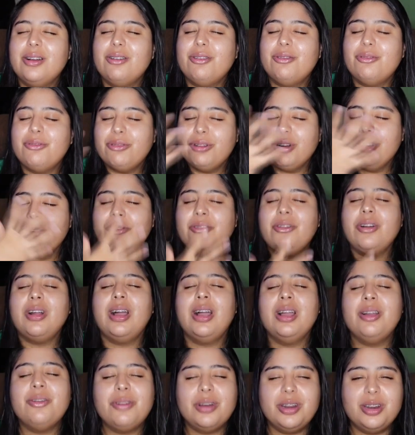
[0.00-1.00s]
wherever
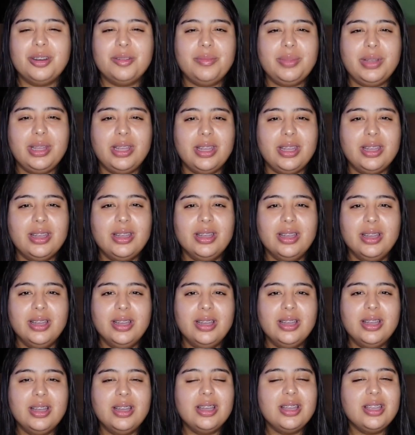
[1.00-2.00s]
I want to be,
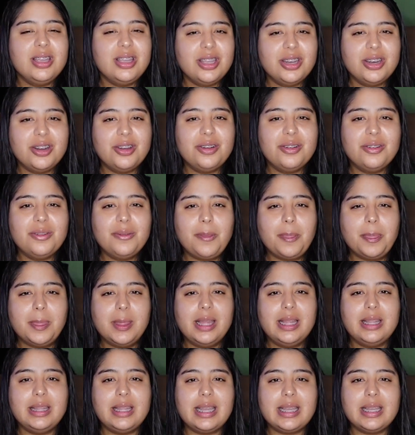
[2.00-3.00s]
you know?
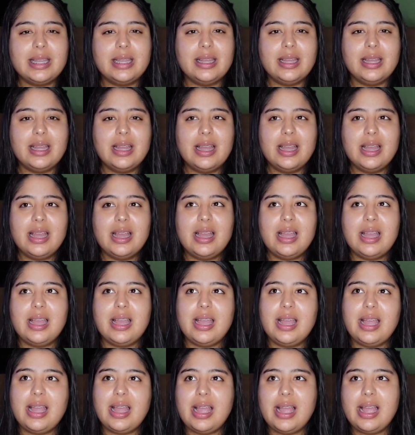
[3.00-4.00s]
And like,
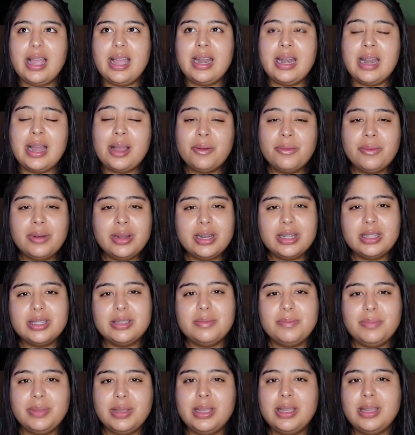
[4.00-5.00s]
and I wanted
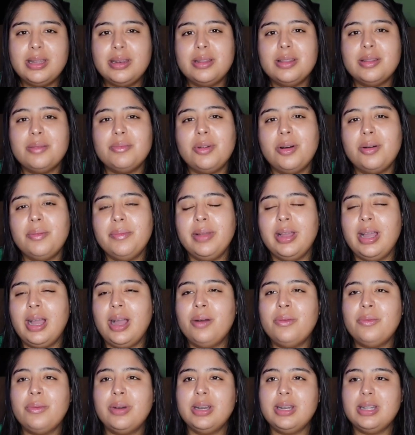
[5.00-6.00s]
to be in the moment. I
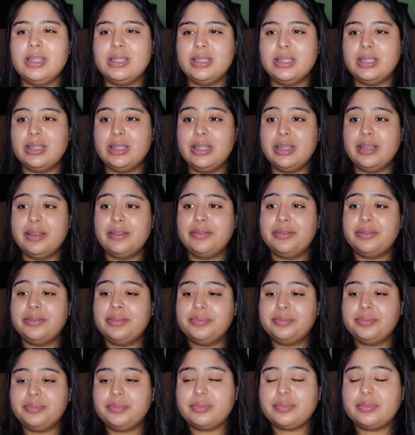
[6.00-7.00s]
wanted to live
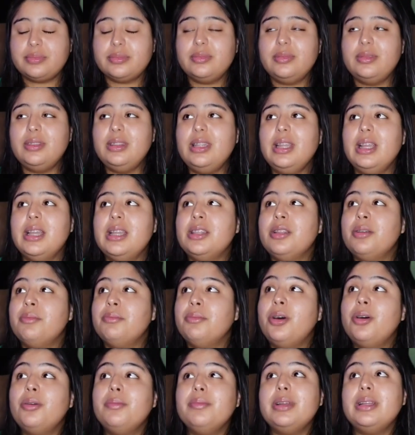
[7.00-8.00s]
in the
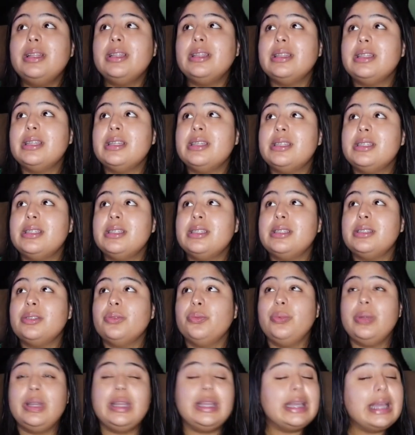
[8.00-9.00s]
moment this
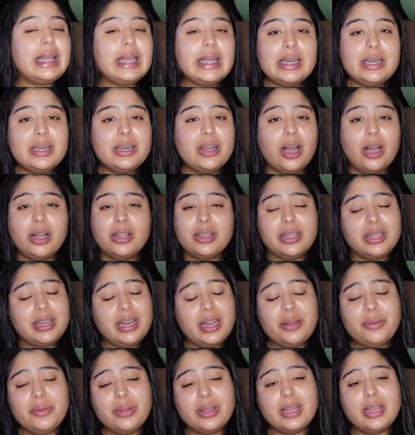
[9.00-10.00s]
weekend,
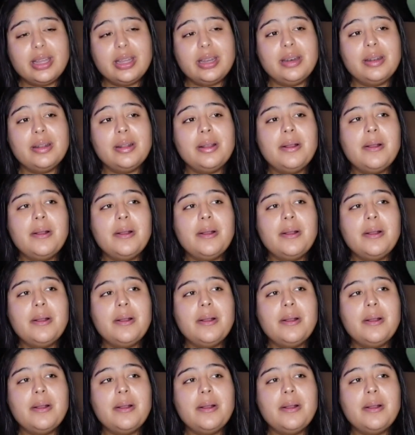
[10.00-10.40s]
holiday weekend.